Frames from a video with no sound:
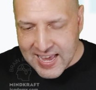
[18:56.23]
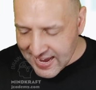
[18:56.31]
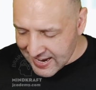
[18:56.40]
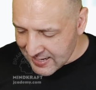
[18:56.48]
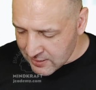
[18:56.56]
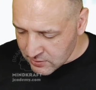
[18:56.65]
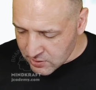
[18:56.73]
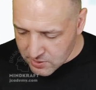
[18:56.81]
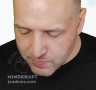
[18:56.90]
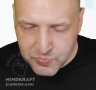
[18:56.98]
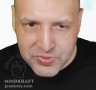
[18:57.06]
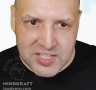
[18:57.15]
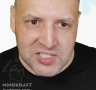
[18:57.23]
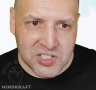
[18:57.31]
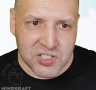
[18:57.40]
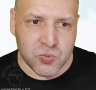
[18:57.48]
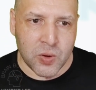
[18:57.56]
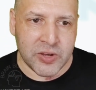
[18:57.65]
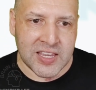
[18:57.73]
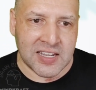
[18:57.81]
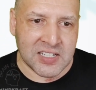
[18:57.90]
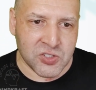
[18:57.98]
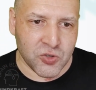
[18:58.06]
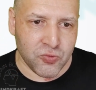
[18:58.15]
And this is when we get
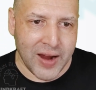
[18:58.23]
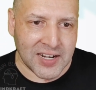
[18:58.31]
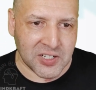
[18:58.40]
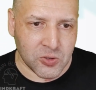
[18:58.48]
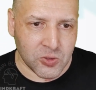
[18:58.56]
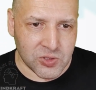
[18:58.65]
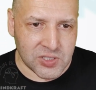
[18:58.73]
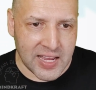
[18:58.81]
into radicals,